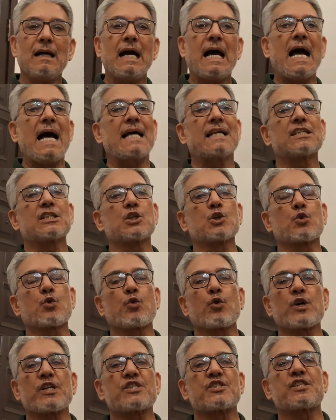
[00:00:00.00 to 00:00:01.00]
has
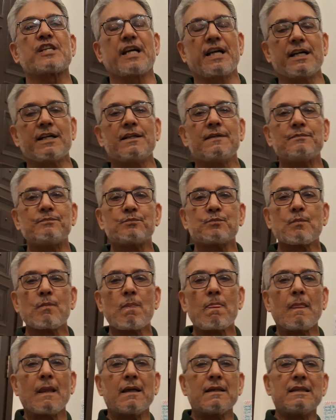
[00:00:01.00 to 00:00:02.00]
requested
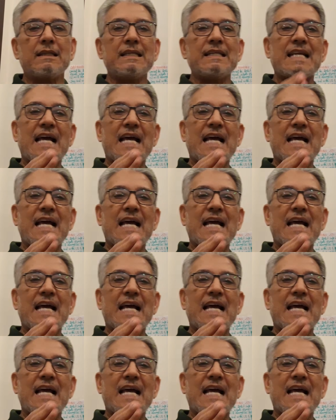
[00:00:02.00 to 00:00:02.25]
the